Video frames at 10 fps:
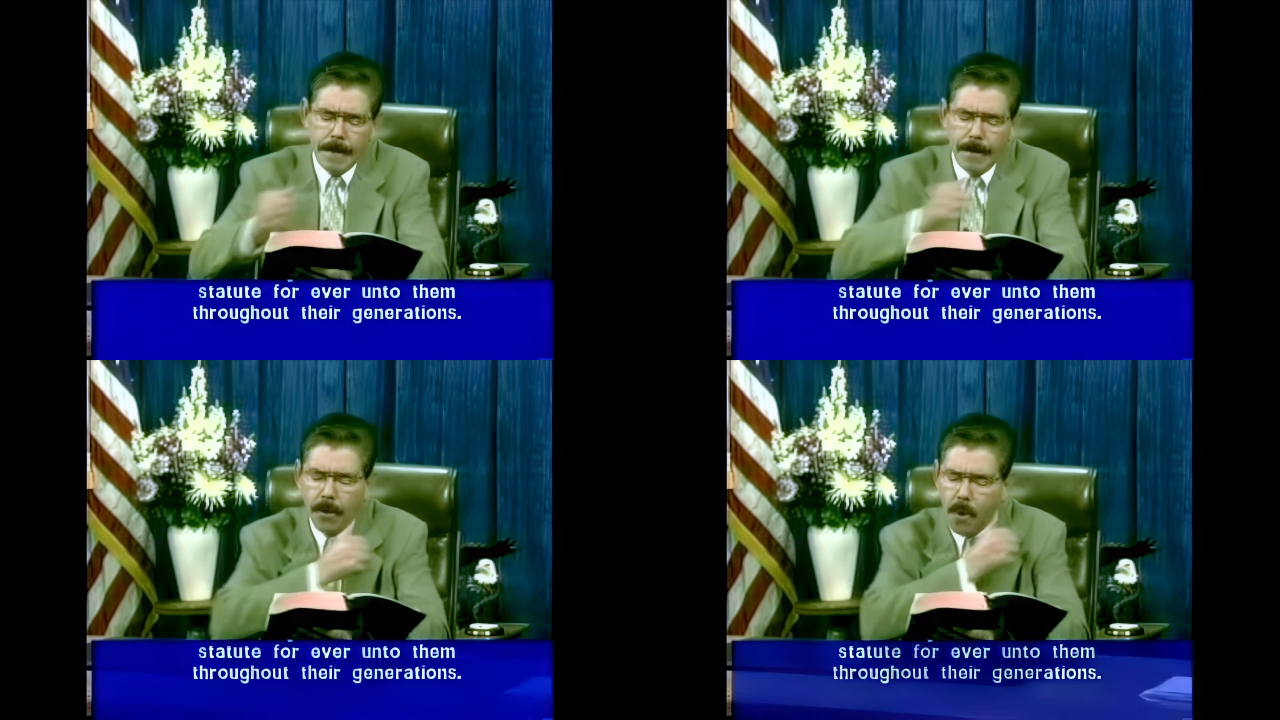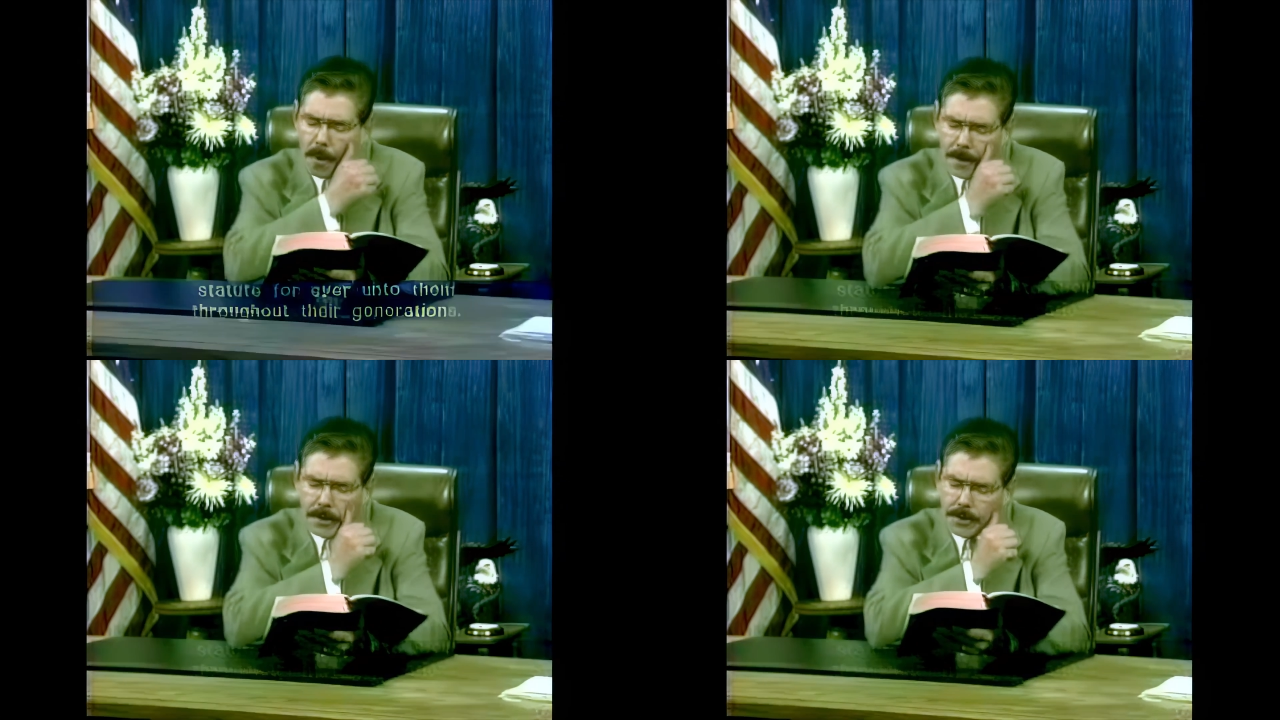Now,
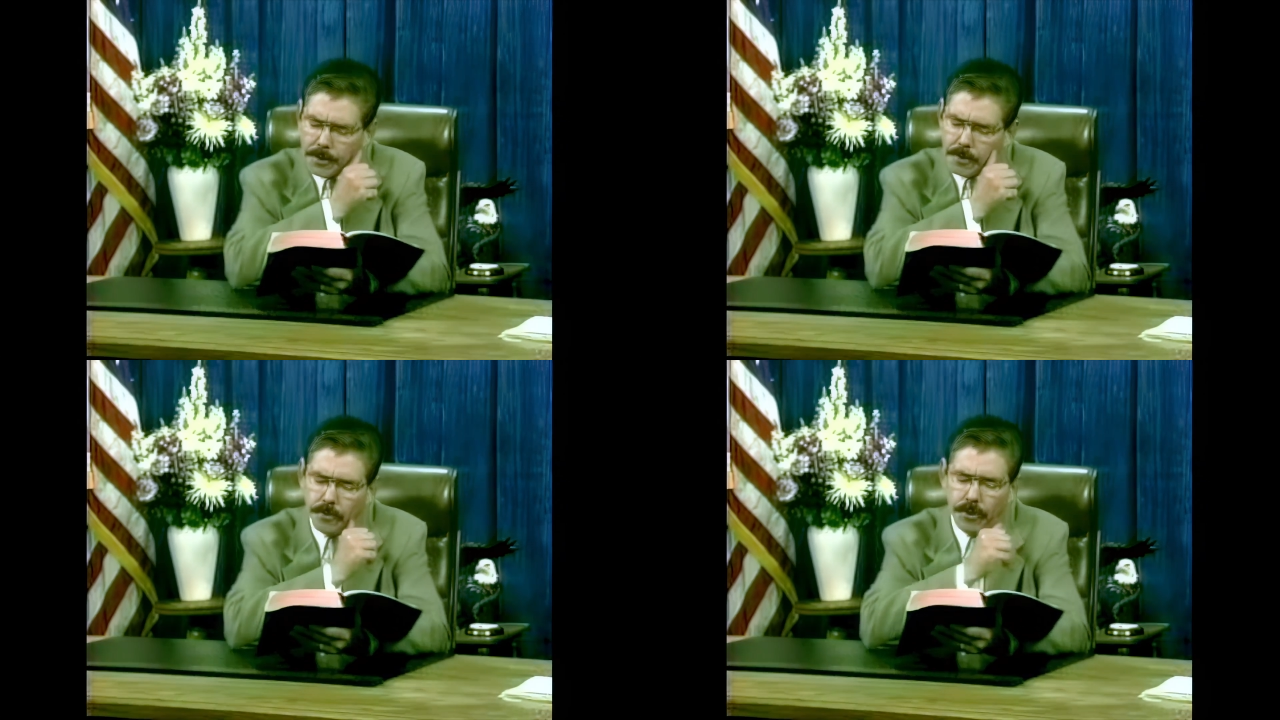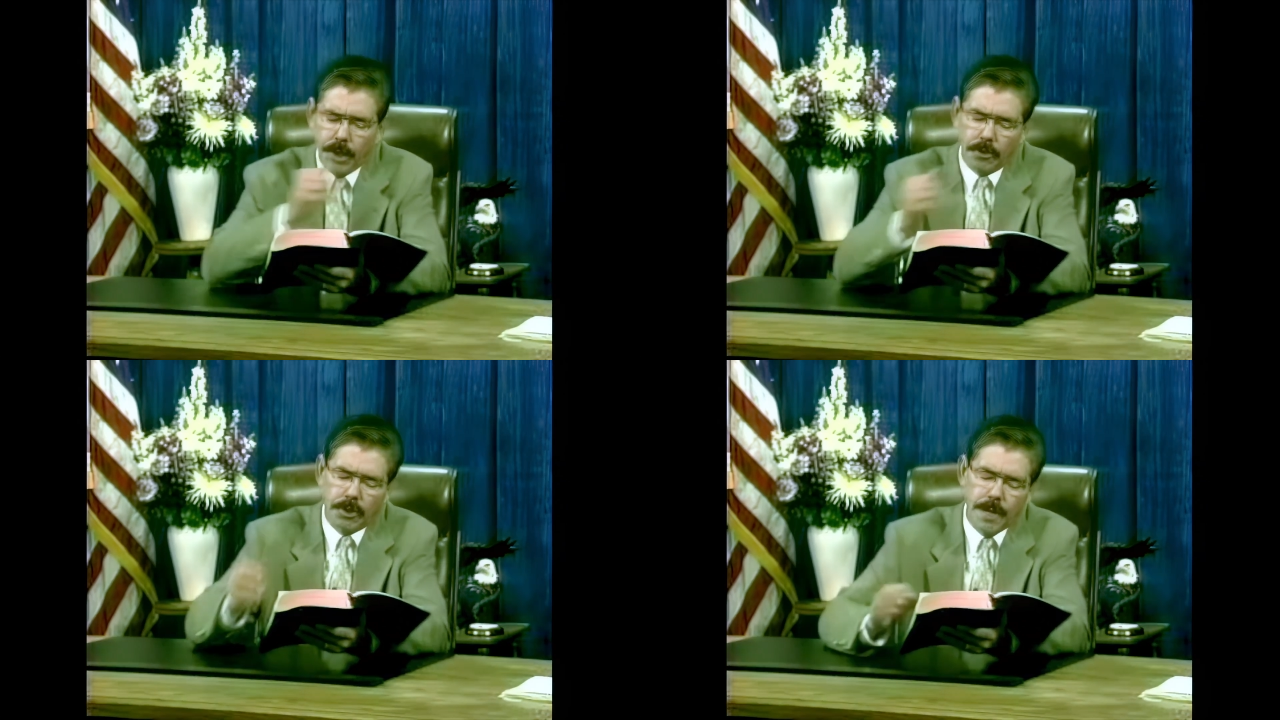according to
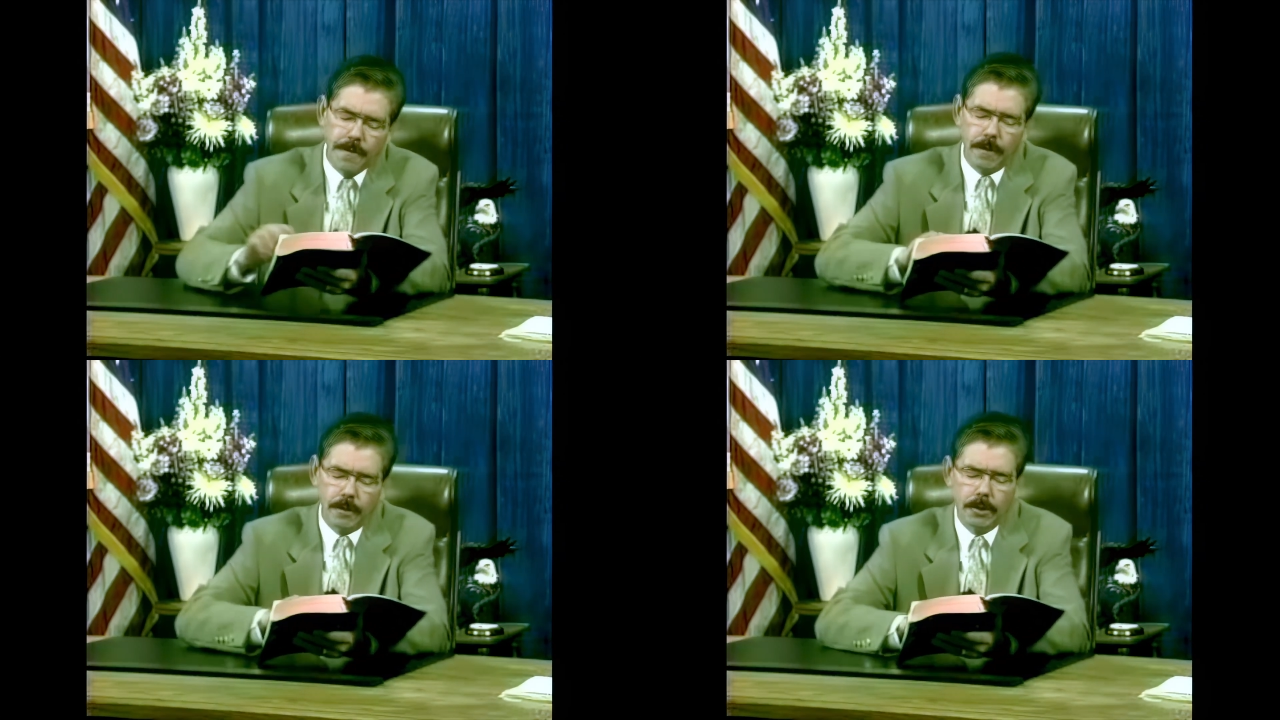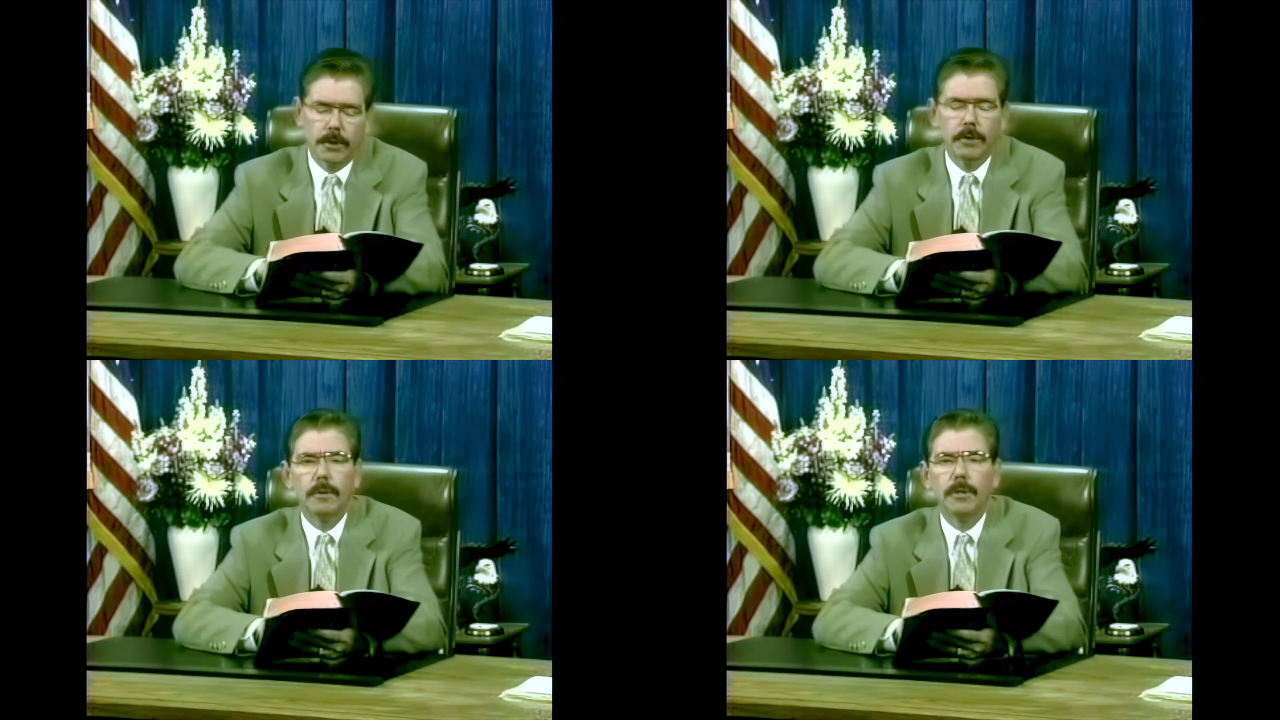
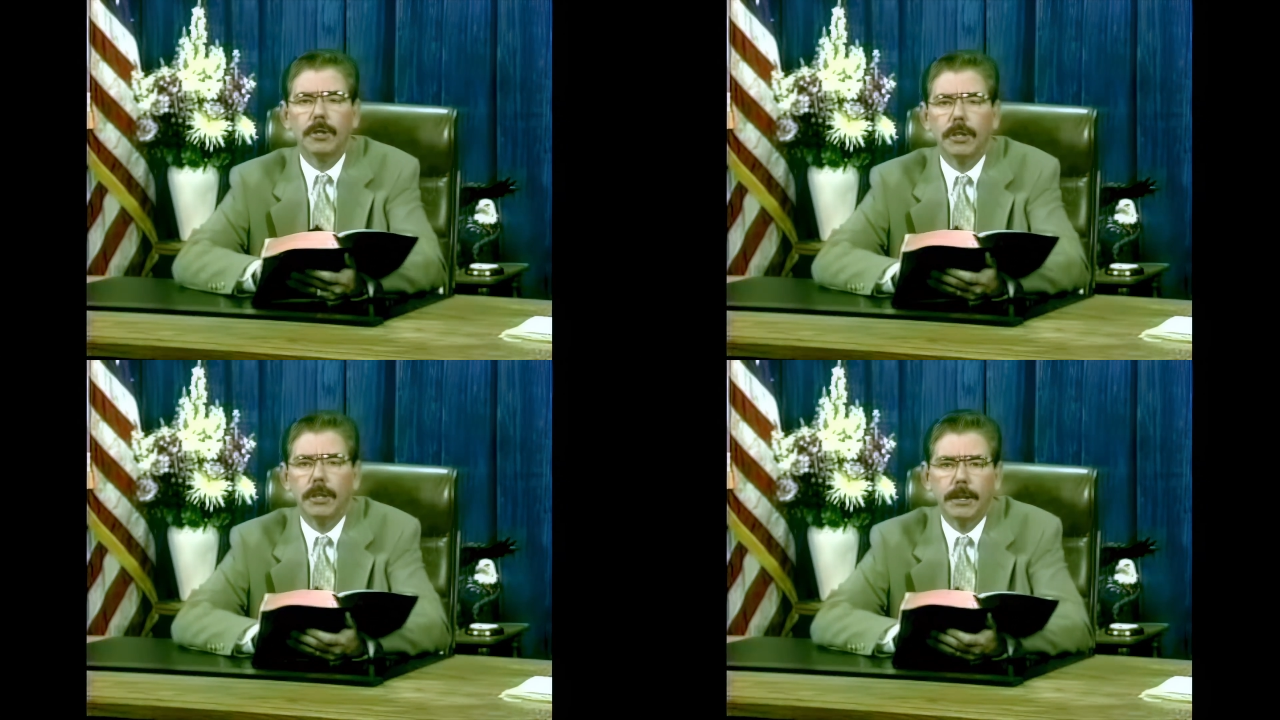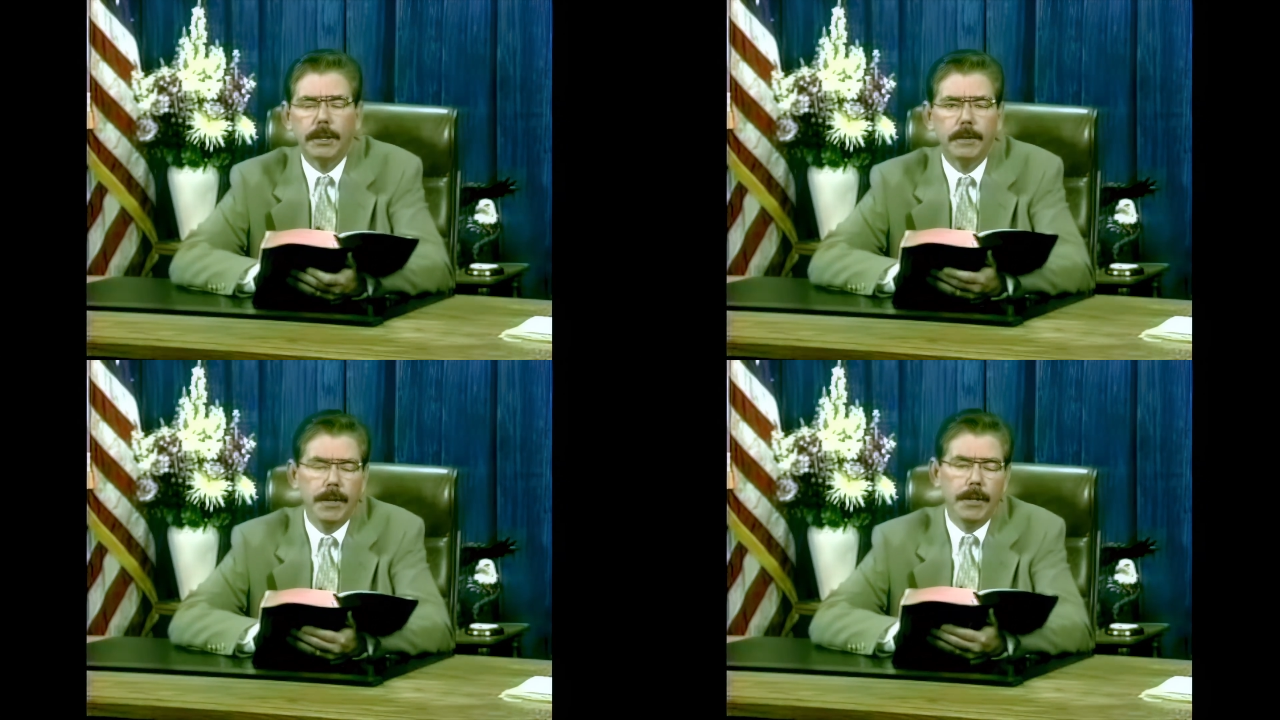Josephus, who is a